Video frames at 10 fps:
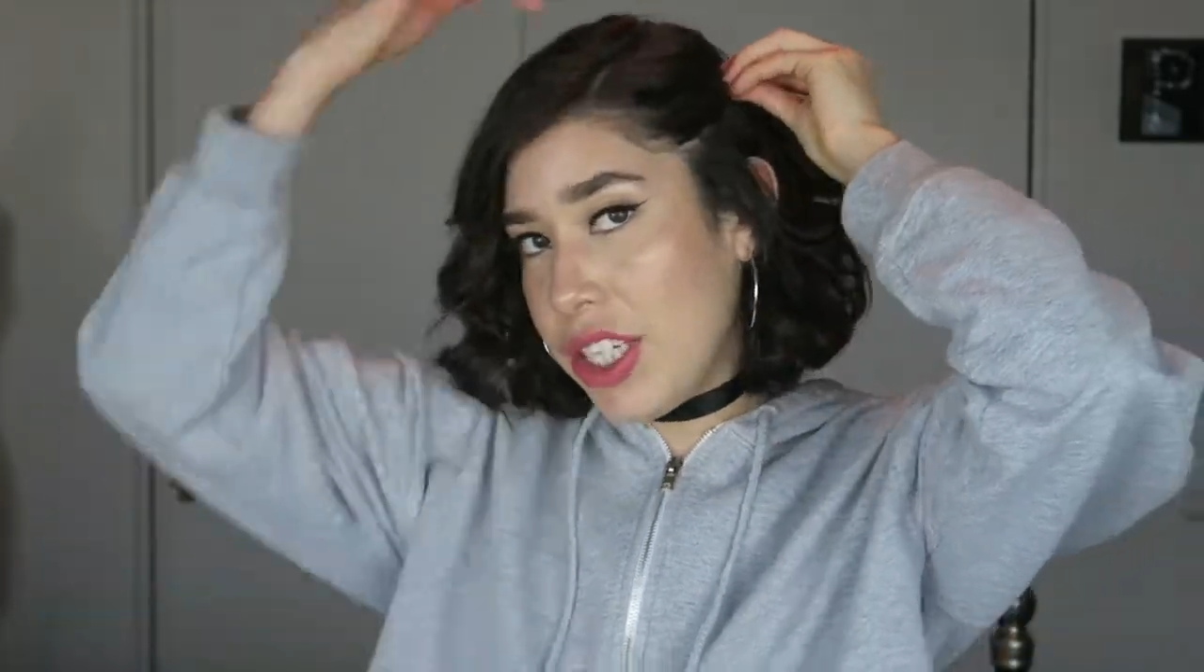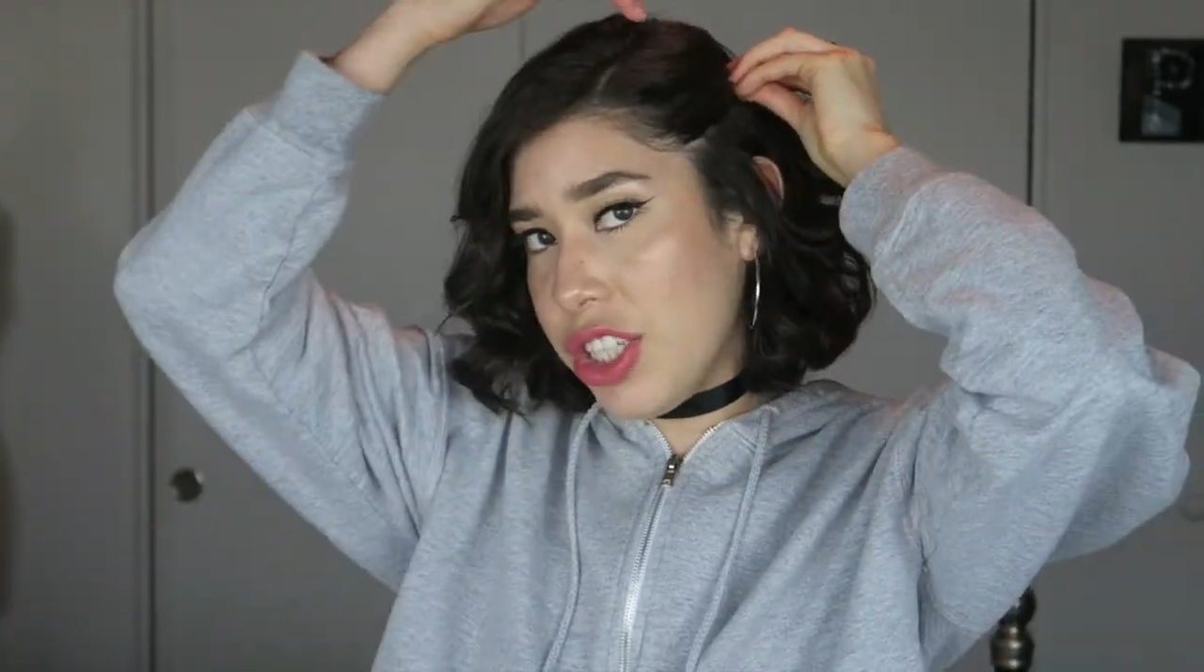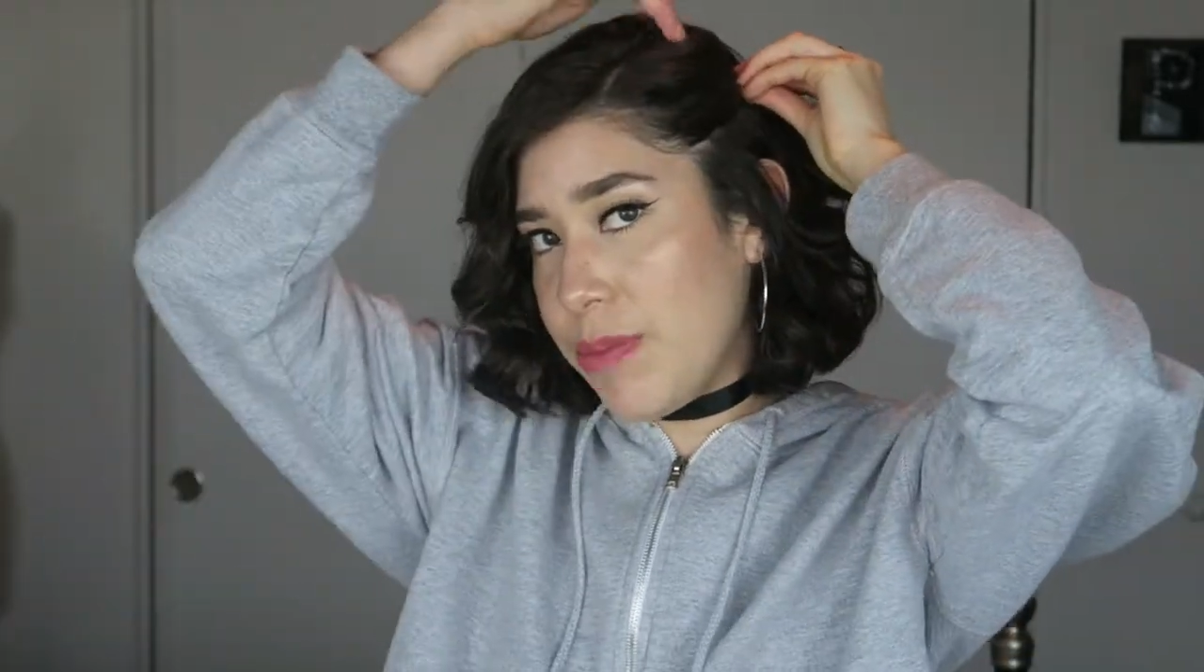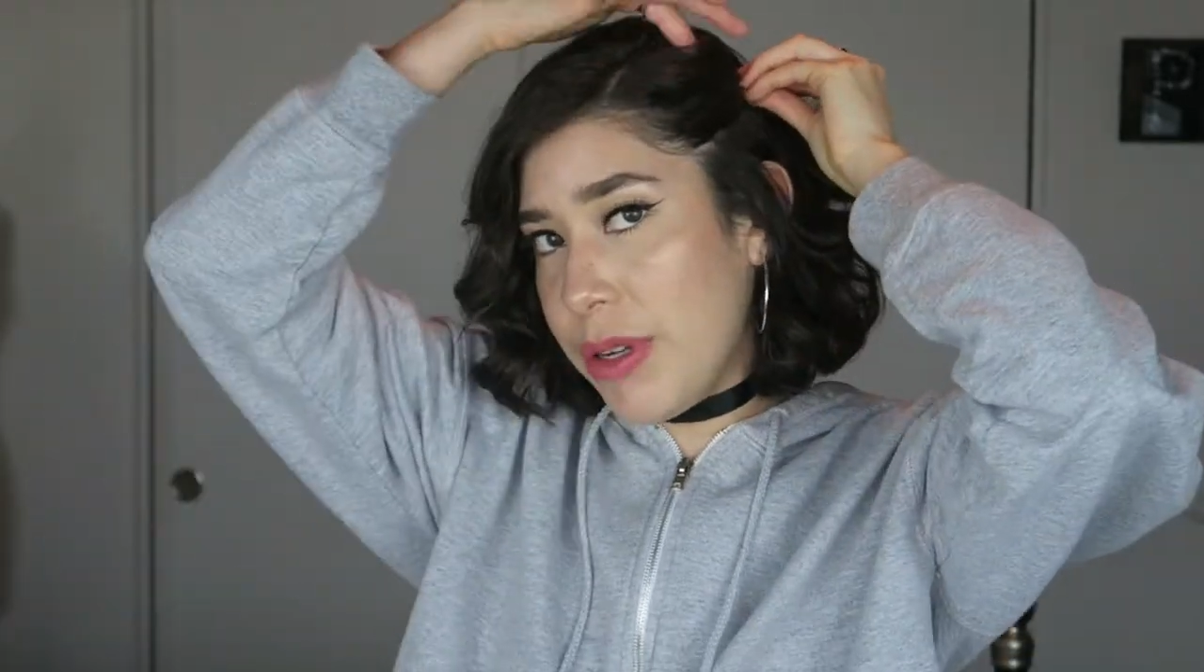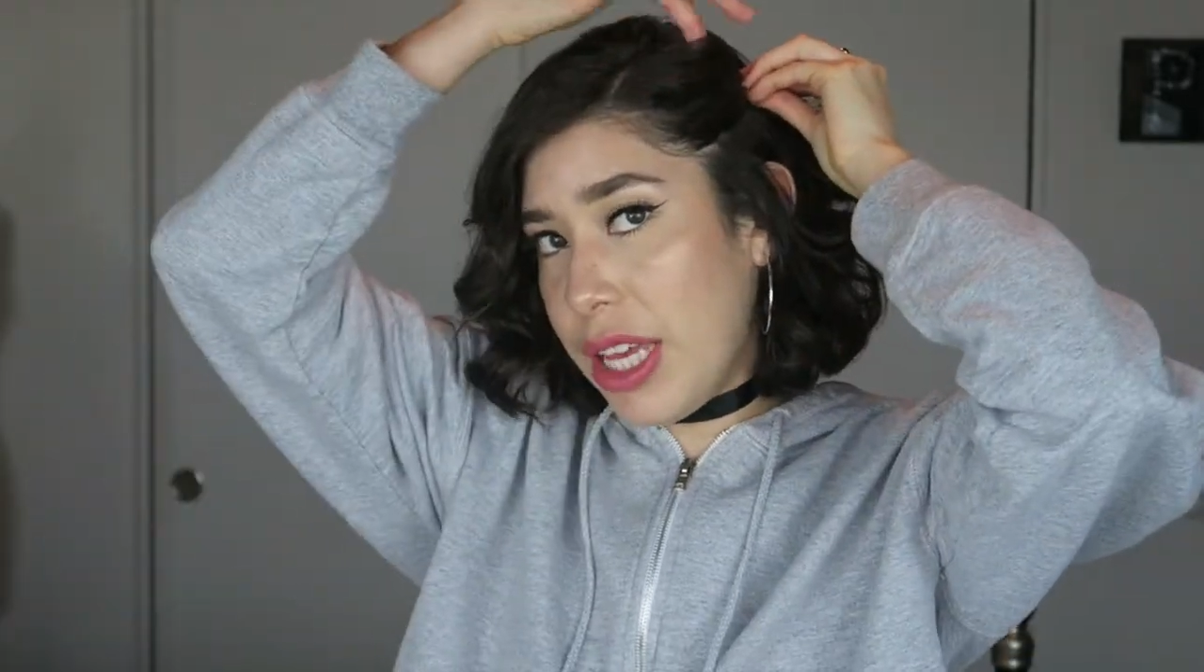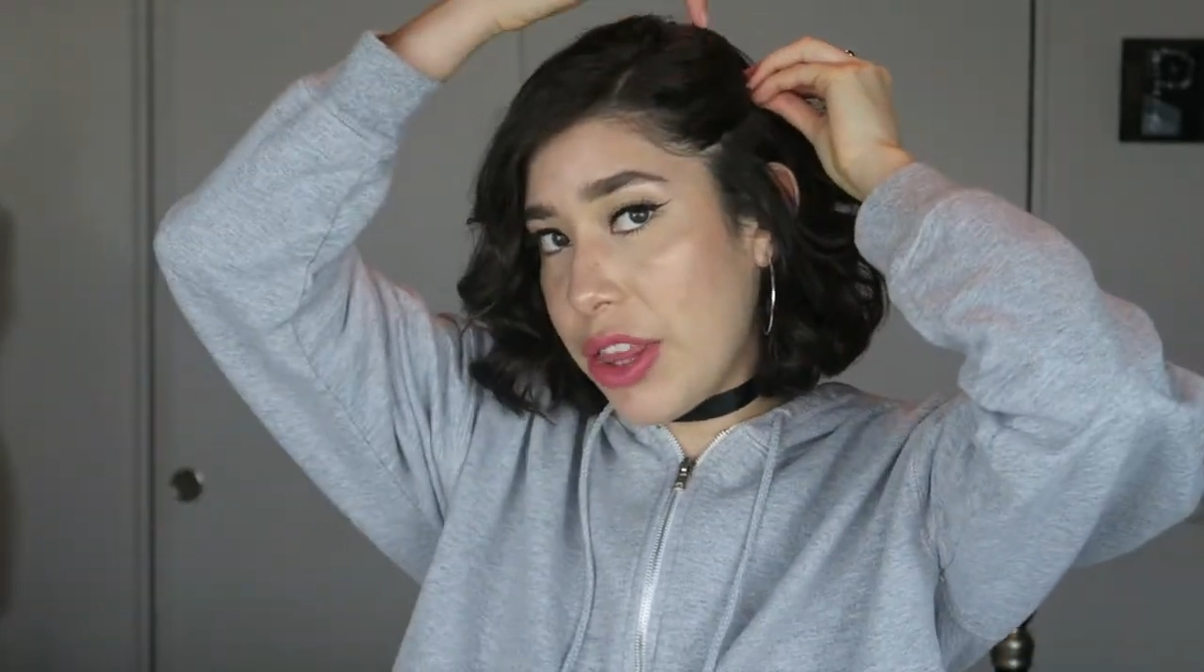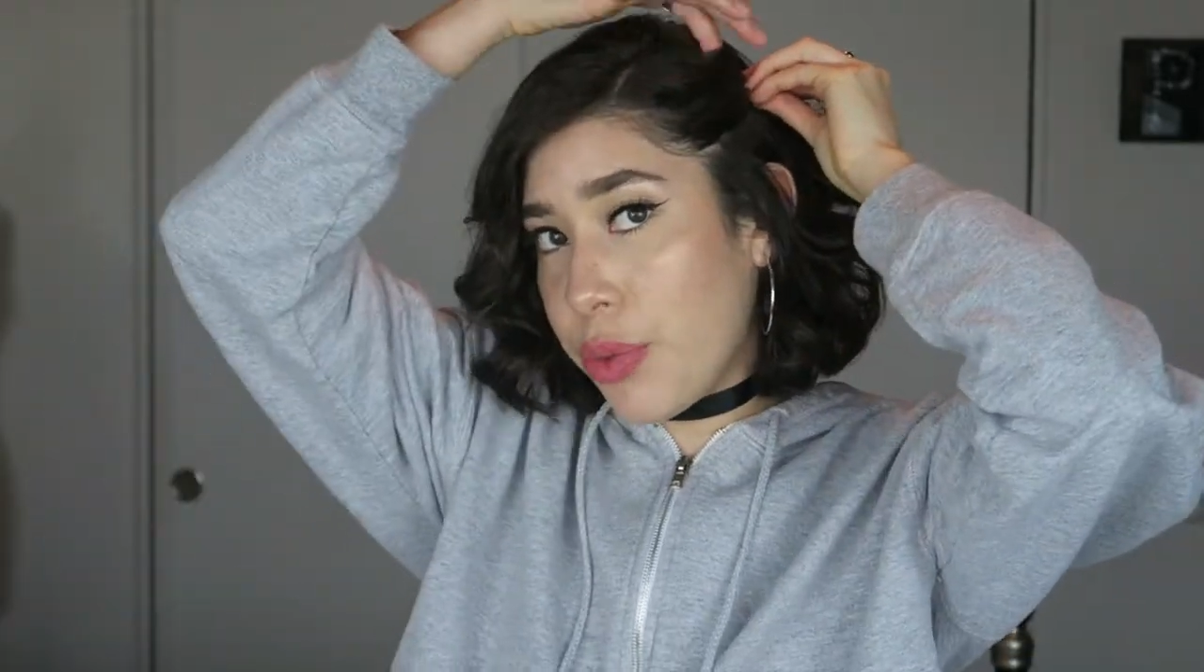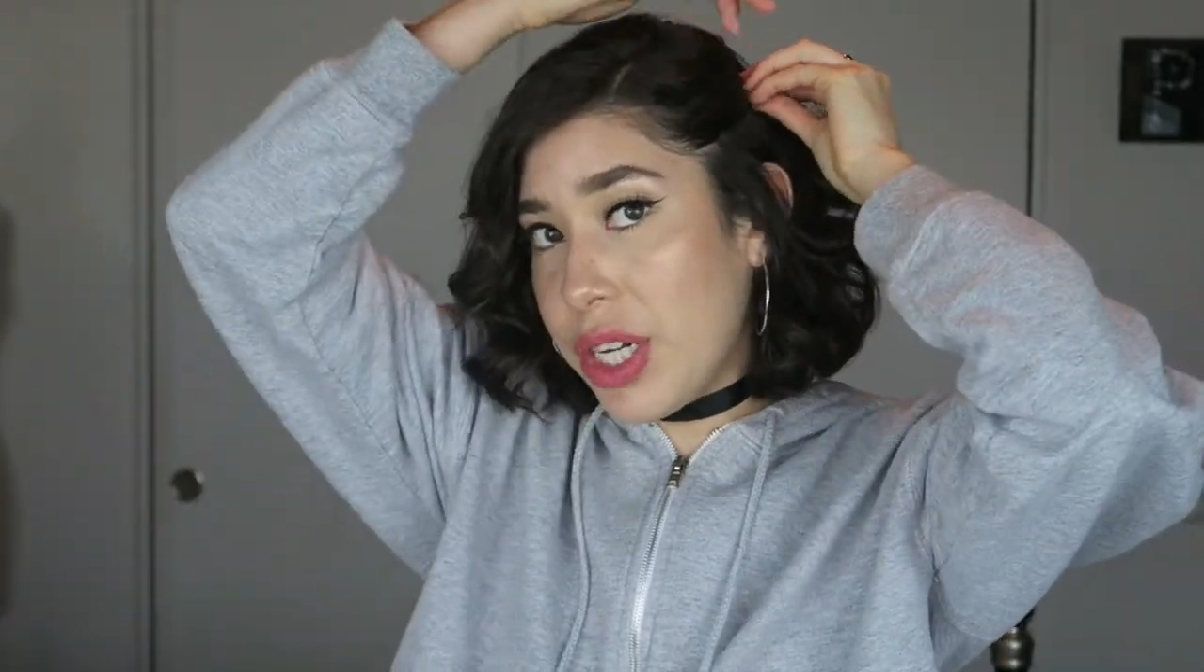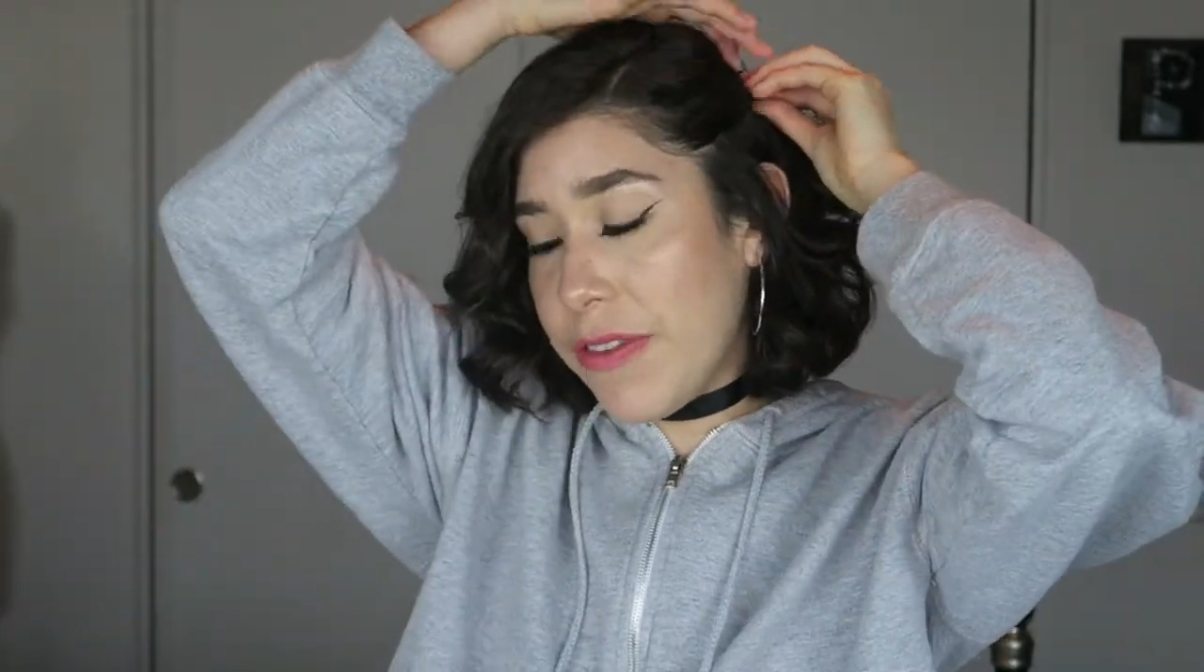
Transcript: and just put like 3